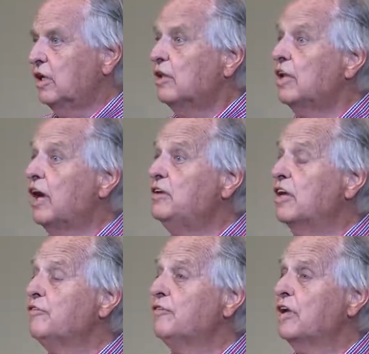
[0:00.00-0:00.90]
The
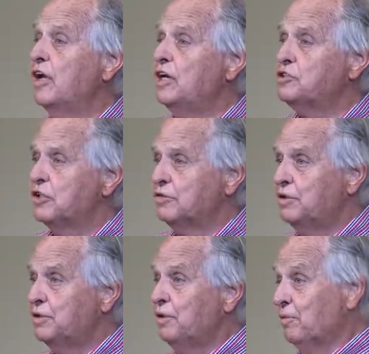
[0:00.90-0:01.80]
identification
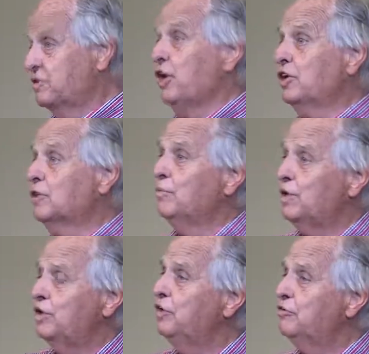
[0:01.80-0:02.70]
which
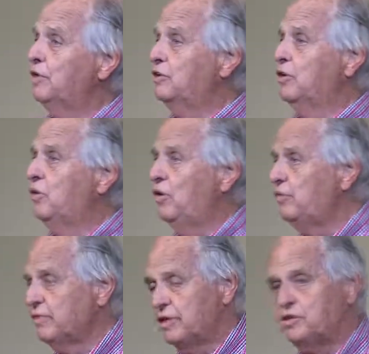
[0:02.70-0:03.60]
ultimately is what the
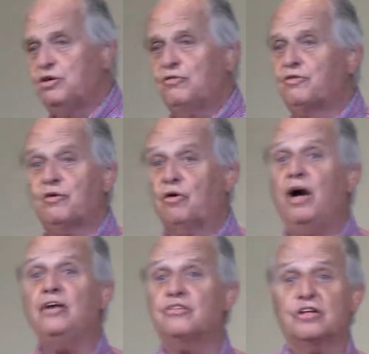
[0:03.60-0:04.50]
whole issue of
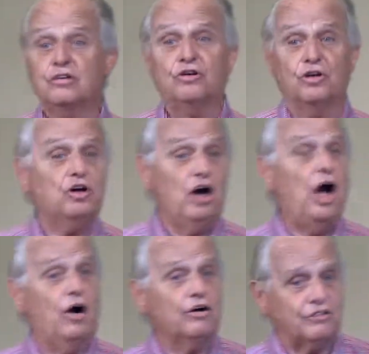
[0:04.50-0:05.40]
Christ took
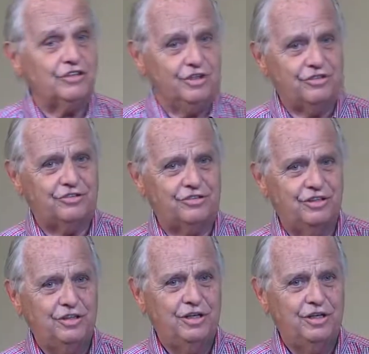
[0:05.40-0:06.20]
our sins.